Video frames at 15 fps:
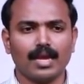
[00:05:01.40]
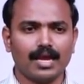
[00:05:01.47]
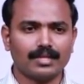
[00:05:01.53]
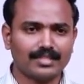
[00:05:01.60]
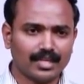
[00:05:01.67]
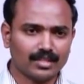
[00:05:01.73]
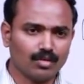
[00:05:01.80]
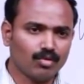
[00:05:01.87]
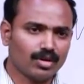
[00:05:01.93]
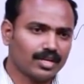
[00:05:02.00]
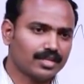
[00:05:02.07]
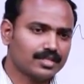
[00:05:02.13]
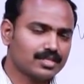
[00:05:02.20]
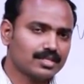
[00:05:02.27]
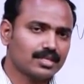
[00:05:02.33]
The other one
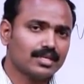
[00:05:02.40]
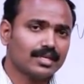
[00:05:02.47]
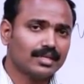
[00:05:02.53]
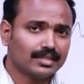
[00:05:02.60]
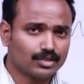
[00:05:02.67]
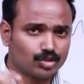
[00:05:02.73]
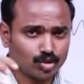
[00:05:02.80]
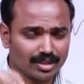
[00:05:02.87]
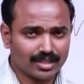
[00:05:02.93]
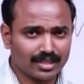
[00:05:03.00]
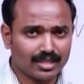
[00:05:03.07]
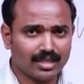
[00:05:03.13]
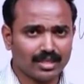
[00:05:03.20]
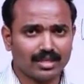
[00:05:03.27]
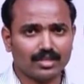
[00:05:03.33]
is
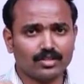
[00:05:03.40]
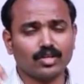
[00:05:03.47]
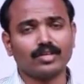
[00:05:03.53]
check your